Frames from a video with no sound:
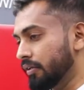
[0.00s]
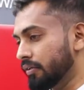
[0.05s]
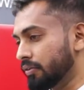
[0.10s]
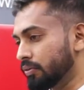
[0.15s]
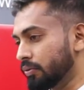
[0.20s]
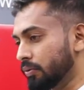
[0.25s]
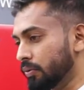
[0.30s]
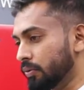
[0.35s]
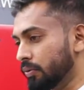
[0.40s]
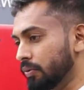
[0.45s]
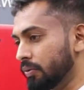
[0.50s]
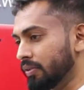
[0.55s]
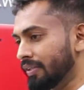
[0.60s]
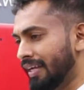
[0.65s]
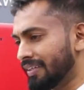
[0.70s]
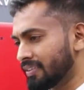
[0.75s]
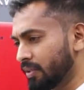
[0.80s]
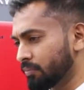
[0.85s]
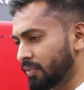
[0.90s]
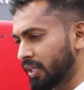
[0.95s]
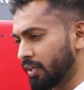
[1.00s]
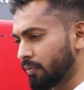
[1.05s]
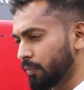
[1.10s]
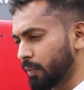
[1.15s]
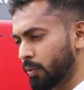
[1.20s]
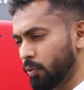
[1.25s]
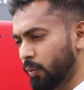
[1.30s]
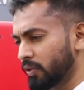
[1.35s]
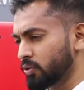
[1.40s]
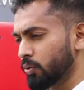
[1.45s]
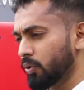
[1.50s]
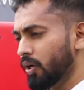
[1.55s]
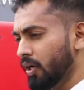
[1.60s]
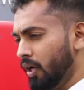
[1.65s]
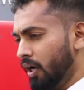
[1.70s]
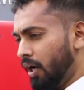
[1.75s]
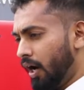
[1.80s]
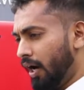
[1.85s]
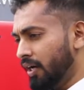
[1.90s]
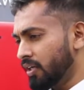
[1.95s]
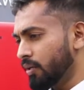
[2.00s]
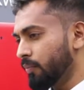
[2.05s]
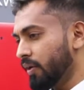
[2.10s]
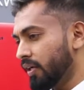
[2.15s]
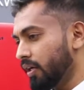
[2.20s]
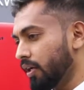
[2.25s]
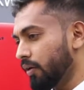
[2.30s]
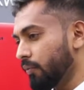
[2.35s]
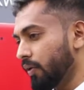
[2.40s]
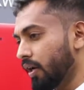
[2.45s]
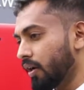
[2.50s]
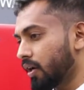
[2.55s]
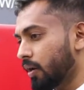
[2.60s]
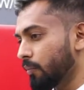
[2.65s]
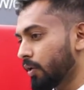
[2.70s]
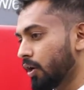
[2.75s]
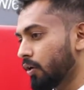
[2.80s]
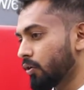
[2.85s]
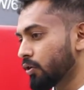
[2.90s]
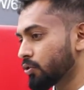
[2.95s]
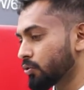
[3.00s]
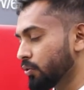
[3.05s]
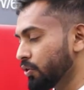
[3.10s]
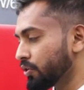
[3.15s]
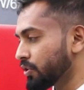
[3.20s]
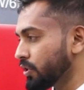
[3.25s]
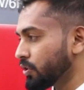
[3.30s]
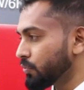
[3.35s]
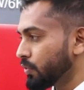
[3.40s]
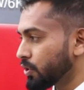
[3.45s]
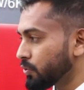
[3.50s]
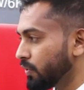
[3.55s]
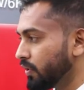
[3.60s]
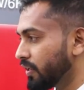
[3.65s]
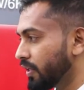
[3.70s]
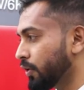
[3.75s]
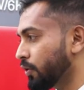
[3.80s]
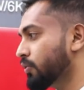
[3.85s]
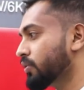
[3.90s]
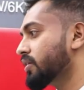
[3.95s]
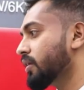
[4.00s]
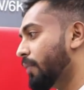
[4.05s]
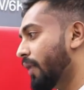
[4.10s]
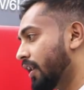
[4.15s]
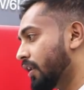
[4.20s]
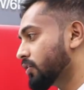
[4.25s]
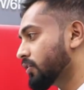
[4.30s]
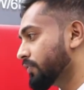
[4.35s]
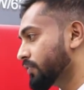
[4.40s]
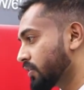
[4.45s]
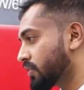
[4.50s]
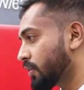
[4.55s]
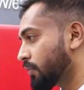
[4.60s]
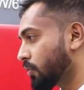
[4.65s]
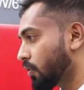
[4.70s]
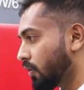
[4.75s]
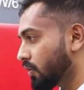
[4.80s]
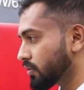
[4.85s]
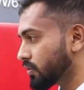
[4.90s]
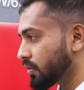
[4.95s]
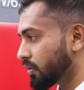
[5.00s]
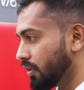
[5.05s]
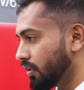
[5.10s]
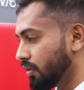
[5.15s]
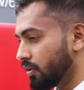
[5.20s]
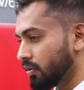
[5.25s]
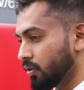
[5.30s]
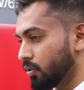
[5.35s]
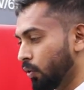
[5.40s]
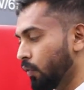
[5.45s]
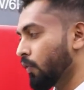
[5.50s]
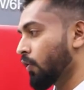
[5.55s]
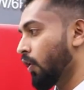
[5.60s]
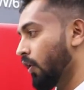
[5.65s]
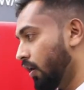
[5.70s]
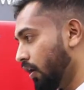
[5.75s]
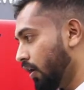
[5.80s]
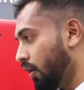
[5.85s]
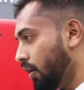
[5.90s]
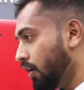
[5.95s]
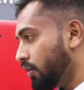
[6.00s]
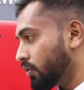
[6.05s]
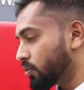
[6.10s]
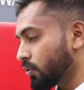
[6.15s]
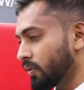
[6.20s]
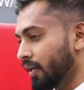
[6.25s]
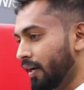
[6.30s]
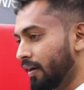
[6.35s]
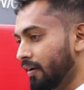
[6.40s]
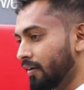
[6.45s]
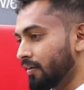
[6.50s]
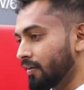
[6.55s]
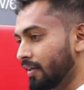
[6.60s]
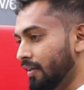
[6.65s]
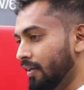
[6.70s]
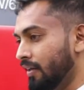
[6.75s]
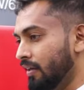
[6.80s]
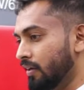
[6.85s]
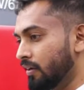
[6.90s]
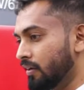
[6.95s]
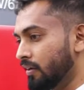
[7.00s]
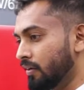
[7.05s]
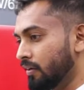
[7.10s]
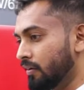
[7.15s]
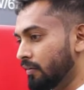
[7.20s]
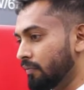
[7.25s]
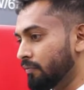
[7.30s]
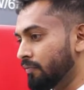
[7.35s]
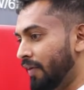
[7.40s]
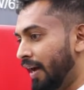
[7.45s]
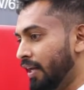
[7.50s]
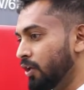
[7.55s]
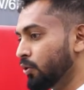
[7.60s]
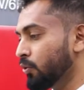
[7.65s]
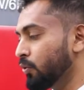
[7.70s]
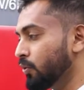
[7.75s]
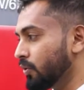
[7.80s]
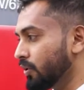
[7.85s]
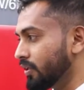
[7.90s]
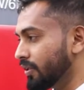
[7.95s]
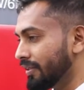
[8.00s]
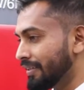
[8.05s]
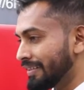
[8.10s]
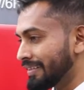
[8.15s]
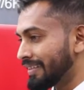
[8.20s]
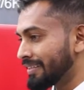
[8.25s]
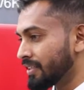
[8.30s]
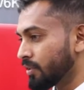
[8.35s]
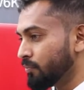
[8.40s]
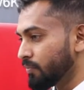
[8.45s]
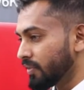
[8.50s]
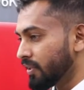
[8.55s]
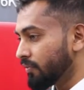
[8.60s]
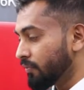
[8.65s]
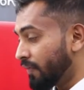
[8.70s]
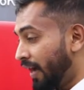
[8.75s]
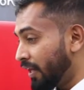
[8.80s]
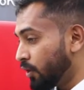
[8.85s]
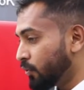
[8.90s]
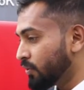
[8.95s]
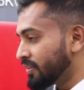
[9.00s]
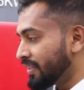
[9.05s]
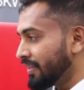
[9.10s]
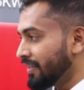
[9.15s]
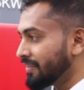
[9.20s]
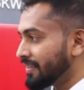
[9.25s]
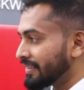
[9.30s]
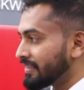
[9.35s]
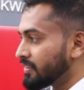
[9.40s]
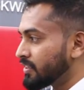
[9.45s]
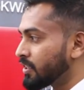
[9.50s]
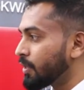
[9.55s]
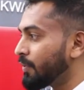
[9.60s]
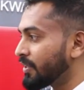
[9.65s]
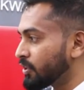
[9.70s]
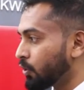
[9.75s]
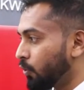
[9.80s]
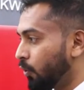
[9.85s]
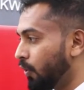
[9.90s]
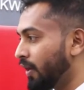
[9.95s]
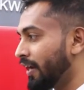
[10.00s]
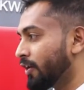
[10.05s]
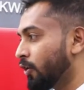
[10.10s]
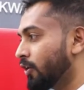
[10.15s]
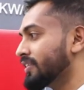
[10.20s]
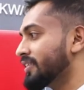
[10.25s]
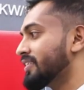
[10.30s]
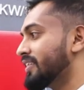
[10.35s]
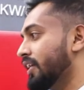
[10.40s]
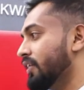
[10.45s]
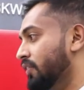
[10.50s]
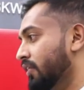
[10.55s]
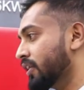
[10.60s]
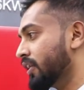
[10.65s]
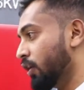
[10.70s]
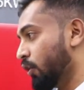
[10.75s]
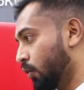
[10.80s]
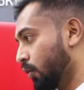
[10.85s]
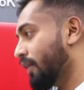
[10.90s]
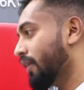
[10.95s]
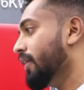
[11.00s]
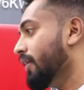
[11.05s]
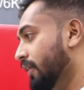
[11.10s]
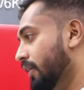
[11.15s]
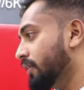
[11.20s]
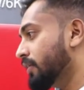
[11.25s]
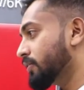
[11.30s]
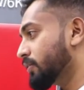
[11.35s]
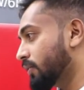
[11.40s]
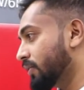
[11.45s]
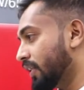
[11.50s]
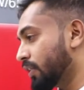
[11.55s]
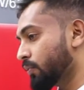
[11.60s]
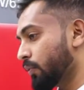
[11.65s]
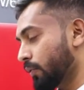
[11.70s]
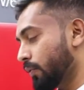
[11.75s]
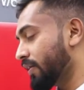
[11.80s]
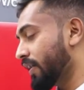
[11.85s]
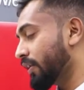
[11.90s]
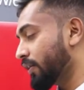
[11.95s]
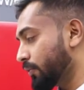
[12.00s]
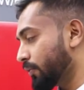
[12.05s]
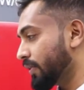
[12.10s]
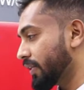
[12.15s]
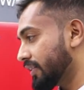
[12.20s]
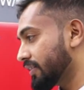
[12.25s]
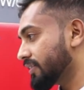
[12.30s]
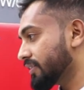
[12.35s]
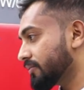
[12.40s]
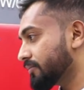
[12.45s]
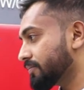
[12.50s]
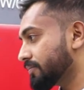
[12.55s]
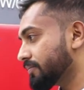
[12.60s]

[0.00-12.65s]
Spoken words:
So that's something that we're doing. So ultimately, we are coming out with solutions which will reduce the balance of system costs overall, so that the value is seen in the system as a whole and not just the inverter alone. So that's what we're trying to do, yes.